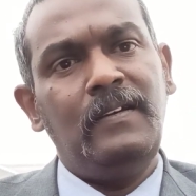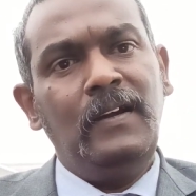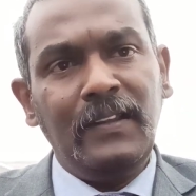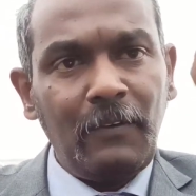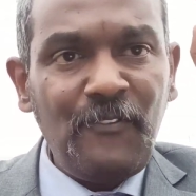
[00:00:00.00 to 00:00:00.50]

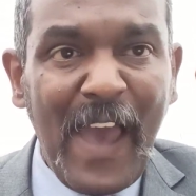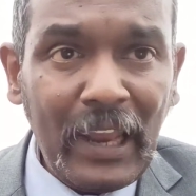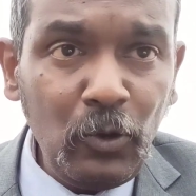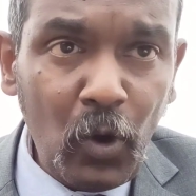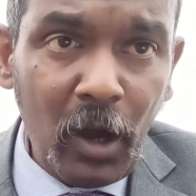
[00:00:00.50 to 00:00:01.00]
The
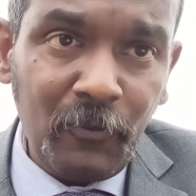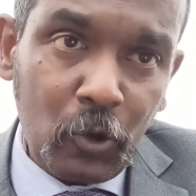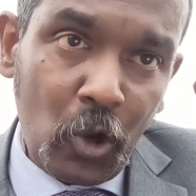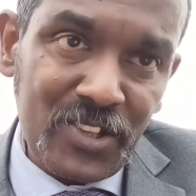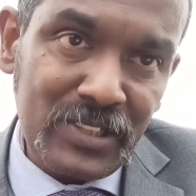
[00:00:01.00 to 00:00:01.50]
value of
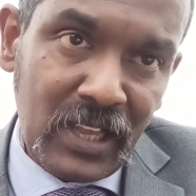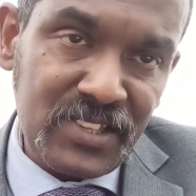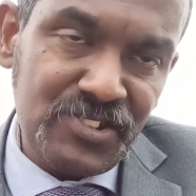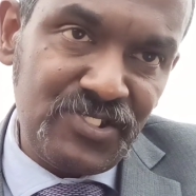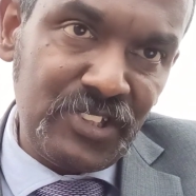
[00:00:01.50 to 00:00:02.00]
cross
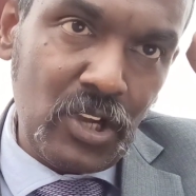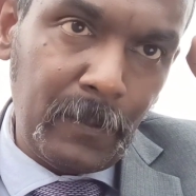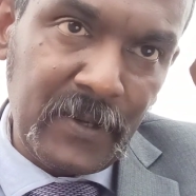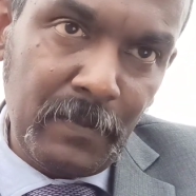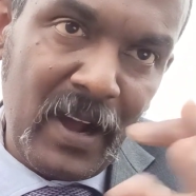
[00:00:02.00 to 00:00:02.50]
elasticity
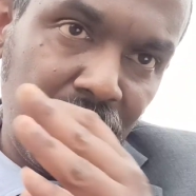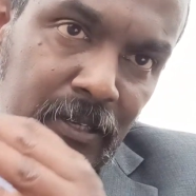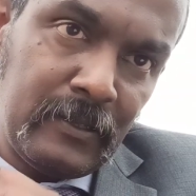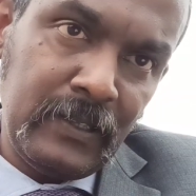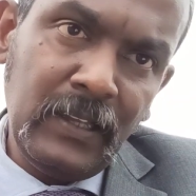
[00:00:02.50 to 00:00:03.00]
of demand
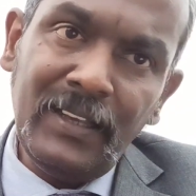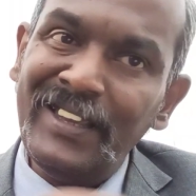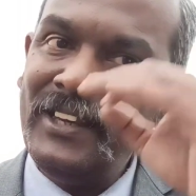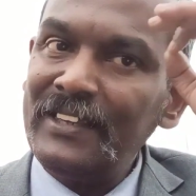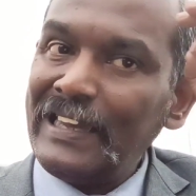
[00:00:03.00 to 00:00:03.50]

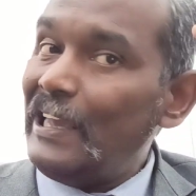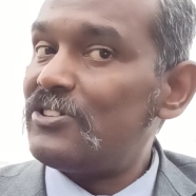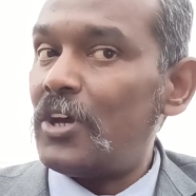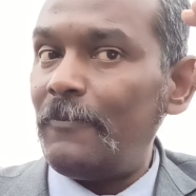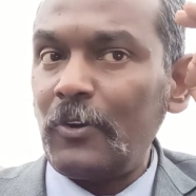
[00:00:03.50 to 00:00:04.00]
in case
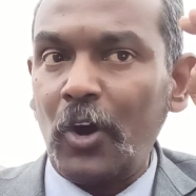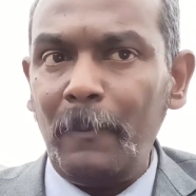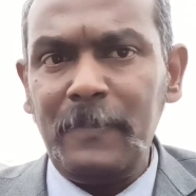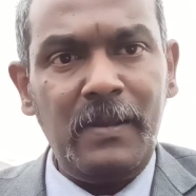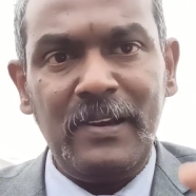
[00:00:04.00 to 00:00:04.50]
of
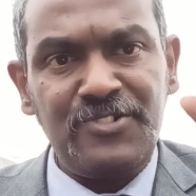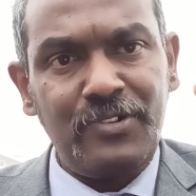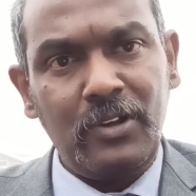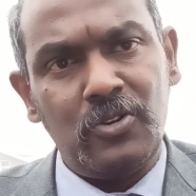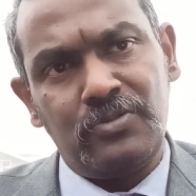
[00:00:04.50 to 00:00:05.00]
complementary
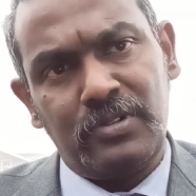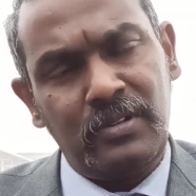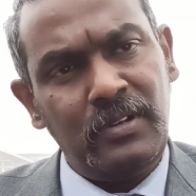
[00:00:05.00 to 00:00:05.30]
goods,